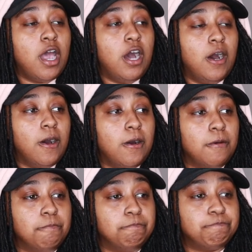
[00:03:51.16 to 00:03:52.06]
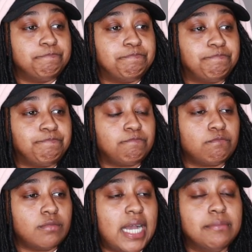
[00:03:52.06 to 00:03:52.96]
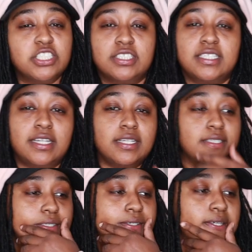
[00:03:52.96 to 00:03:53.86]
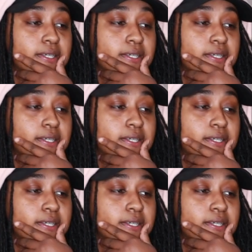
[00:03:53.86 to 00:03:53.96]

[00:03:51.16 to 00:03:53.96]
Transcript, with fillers: um, I'm gonna just say this.